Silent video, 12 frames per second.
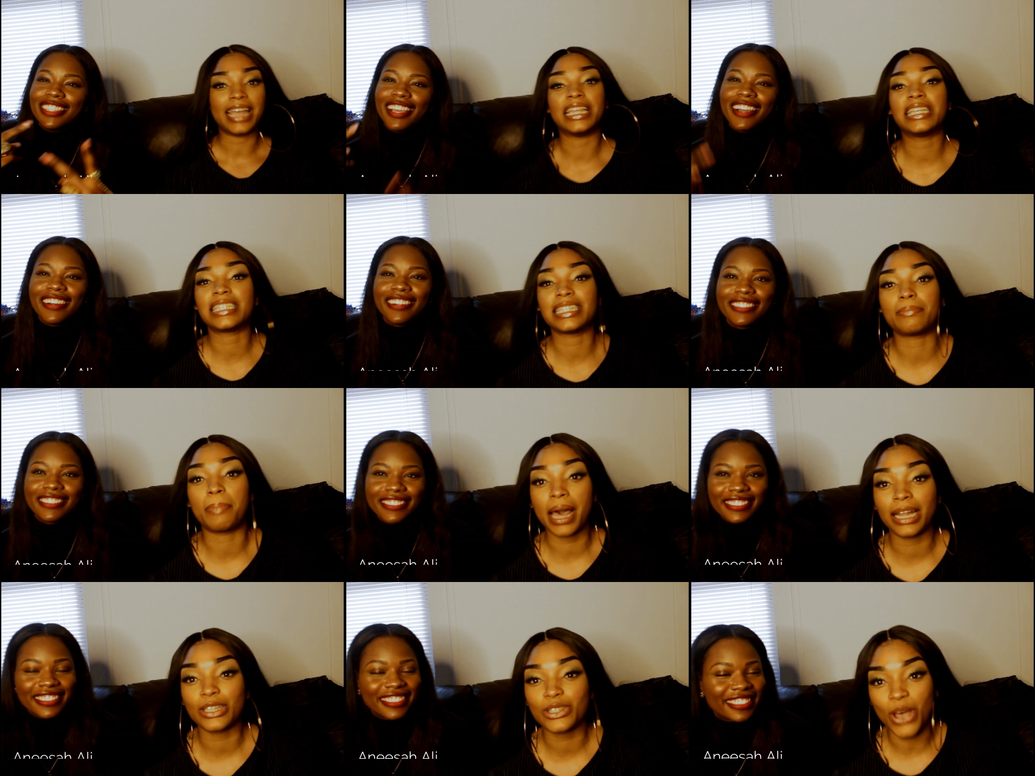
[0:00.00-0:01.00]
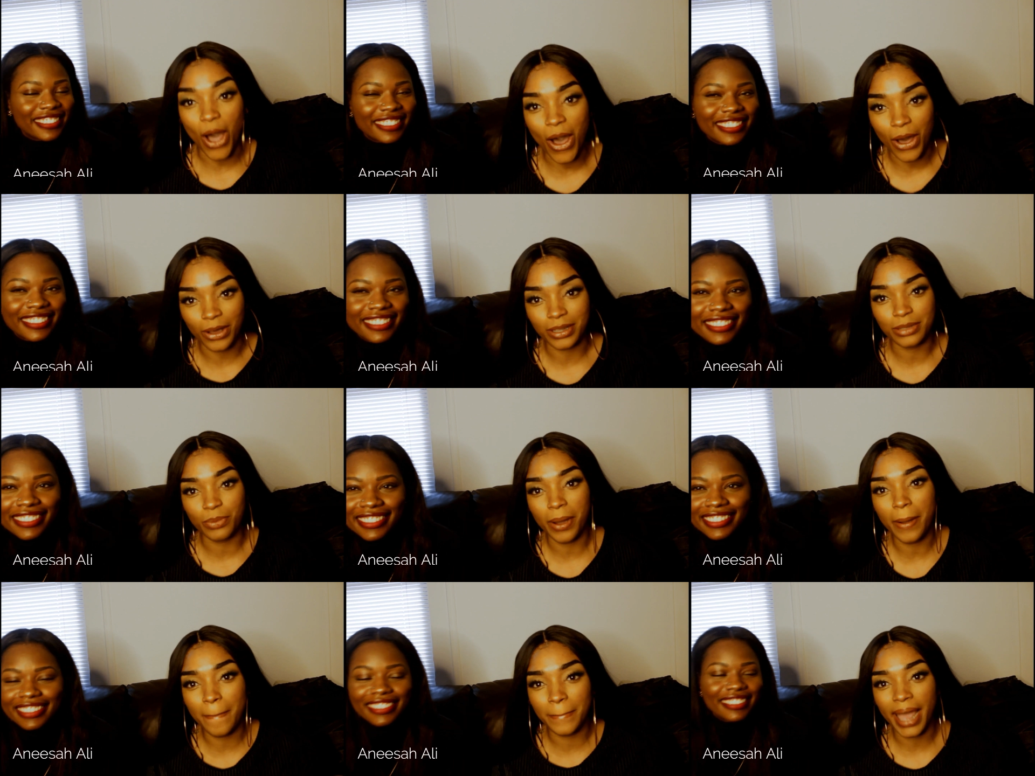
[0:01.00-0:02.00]
Speaker 1: And this Yo. is Bella Talks.
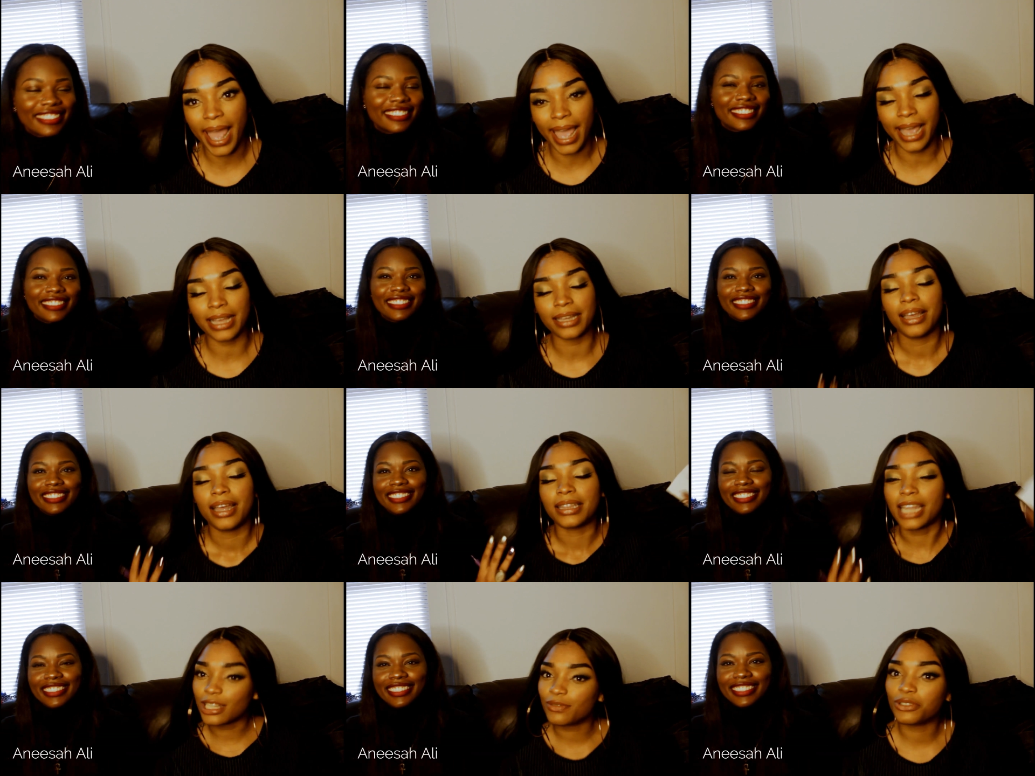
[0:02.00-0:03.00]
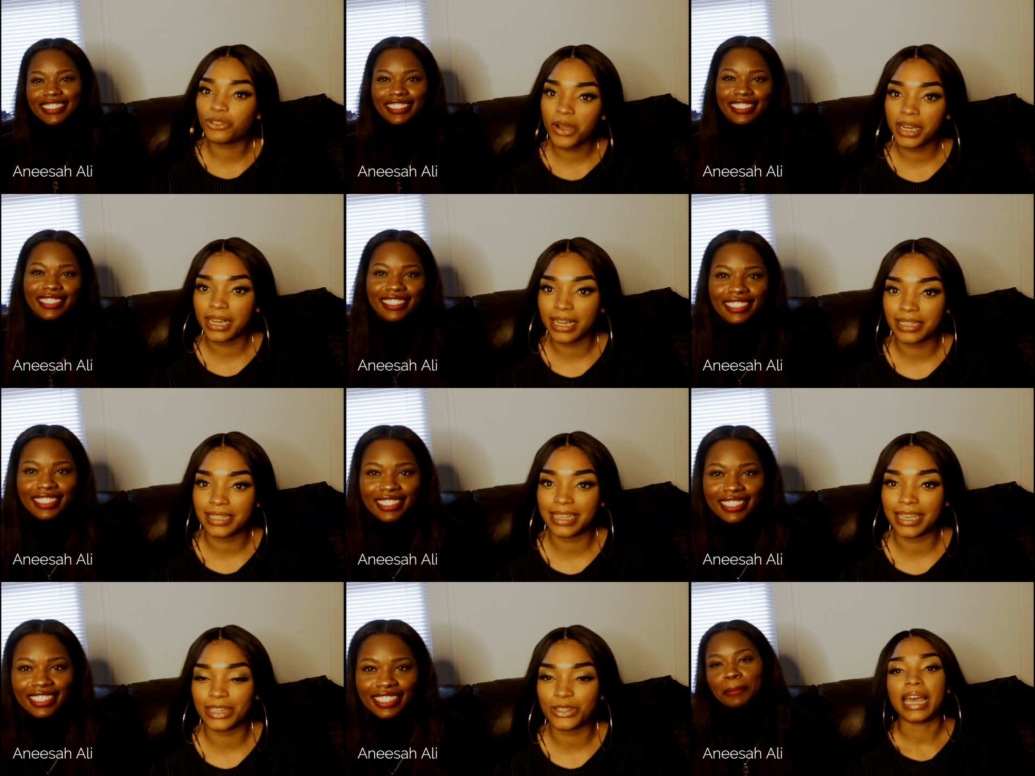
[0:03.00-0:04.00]
Welcome back. Thanks for joining us
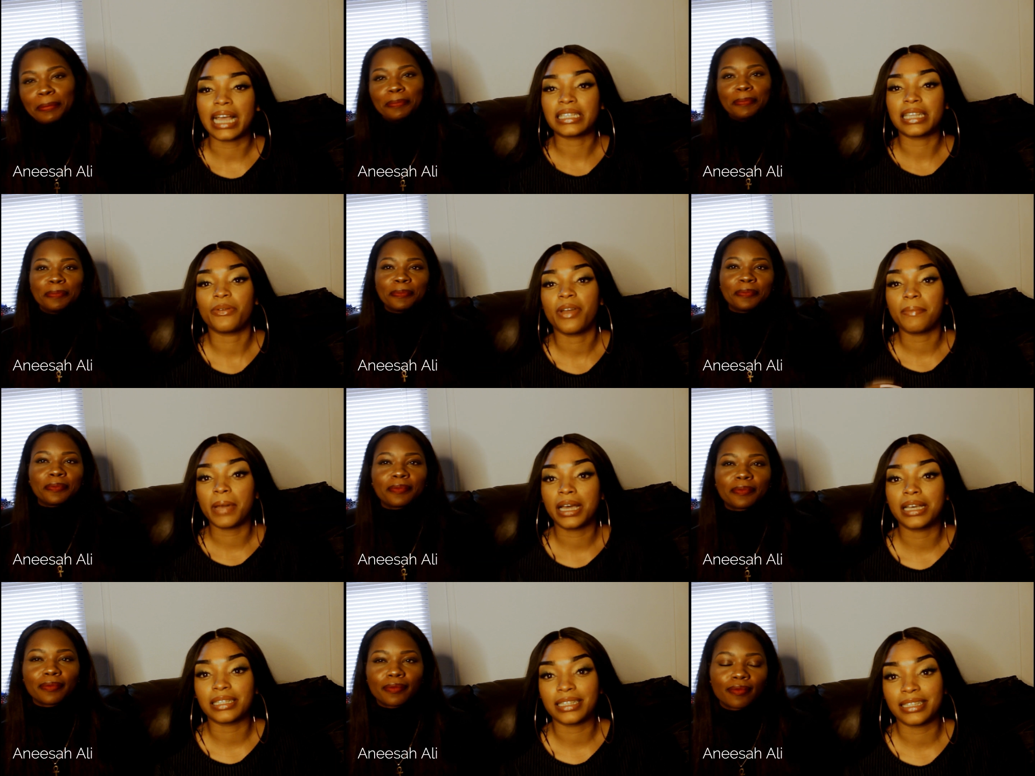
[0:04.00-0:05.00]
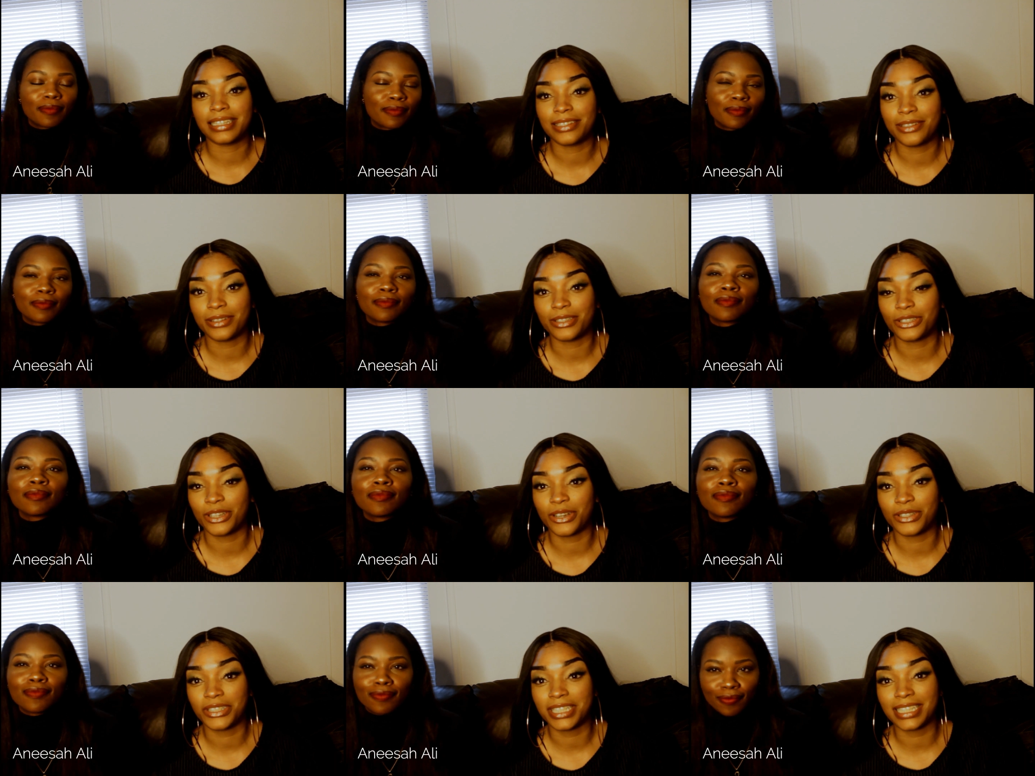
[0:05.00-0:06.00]
again. Like I said, we have my cousin Aneesah on the
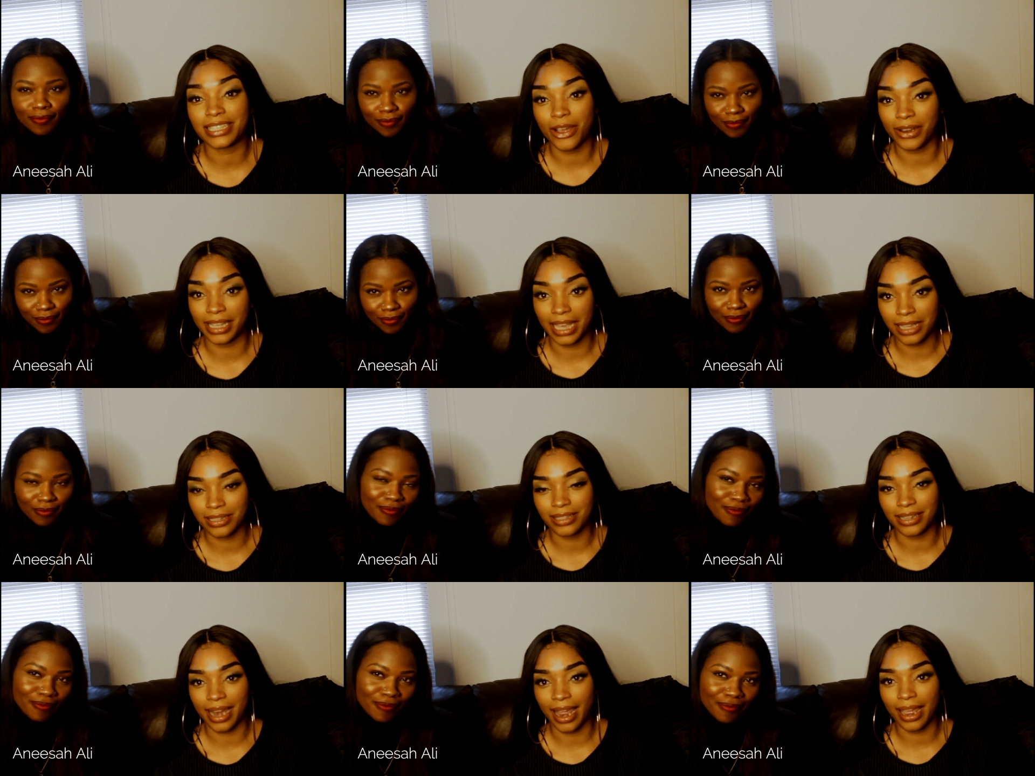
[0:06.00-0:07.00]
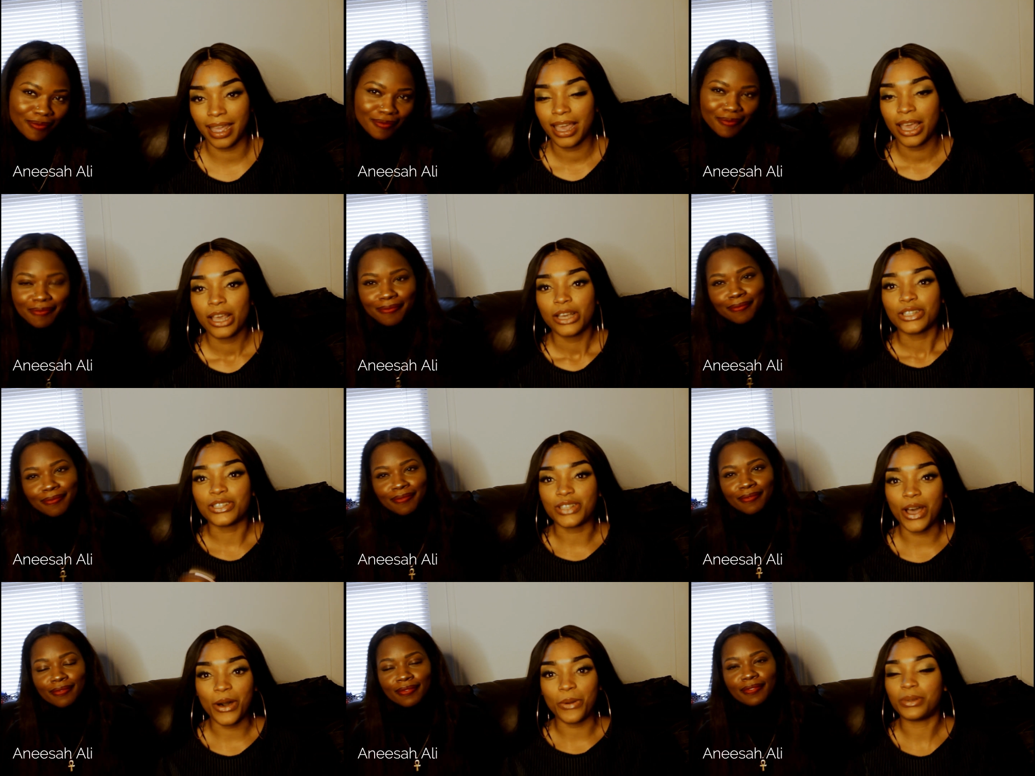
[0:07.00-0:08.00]
show. She is our guest today.
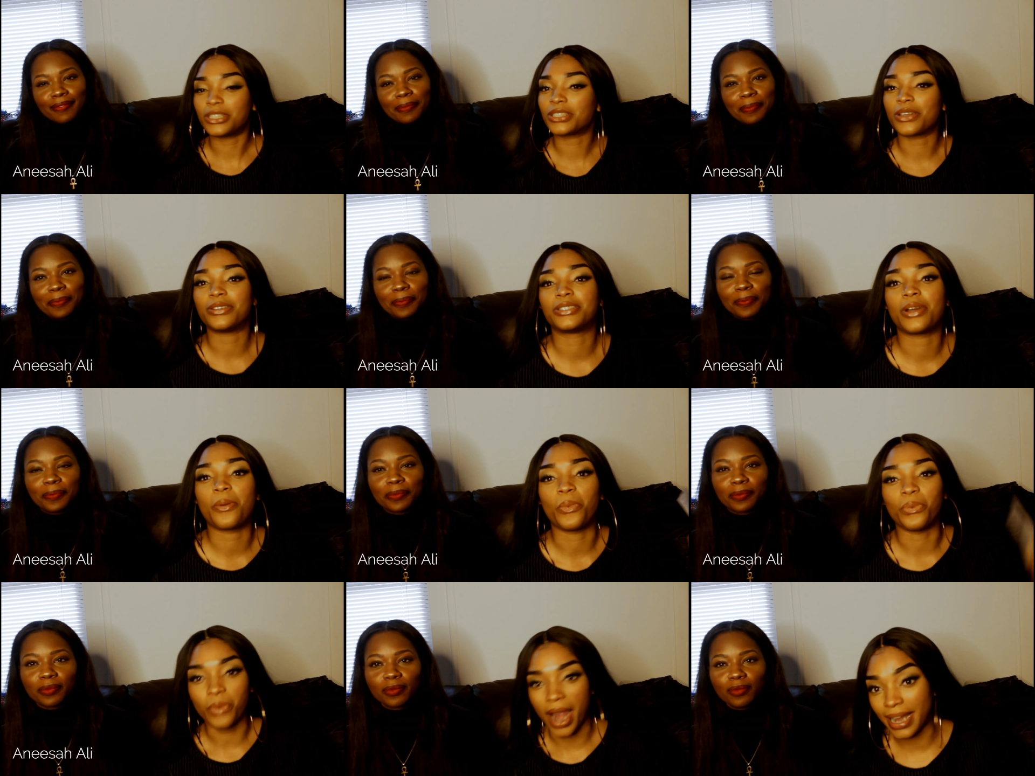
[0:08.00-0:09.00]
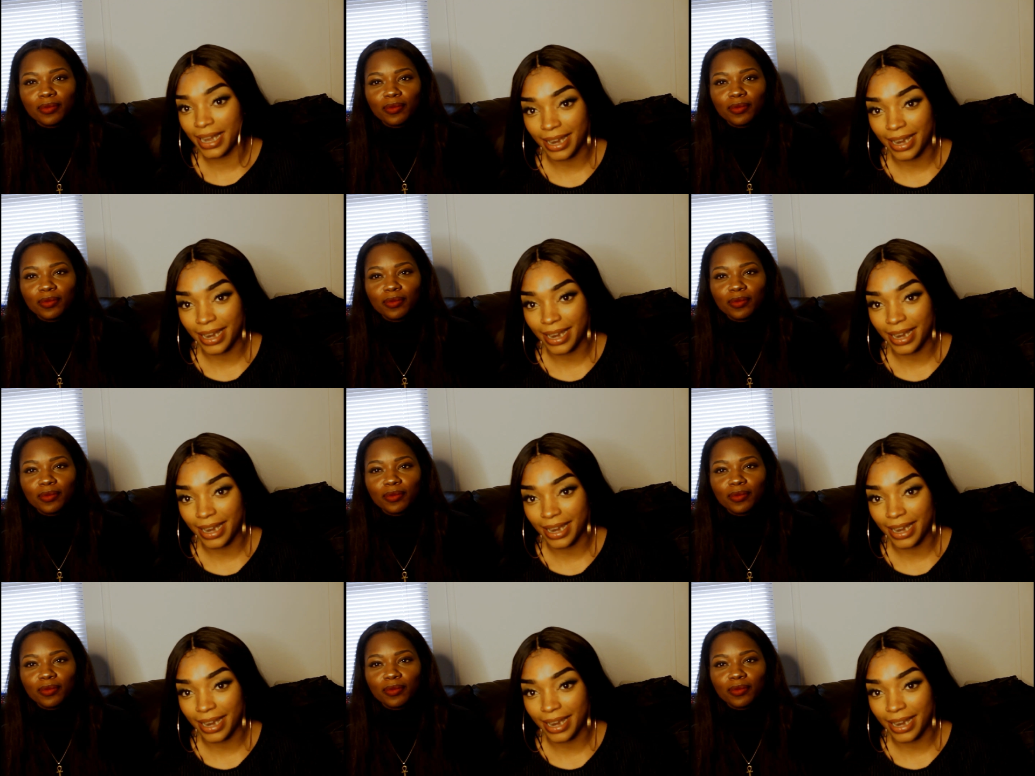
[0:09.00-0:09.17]
So we're just gonna jump right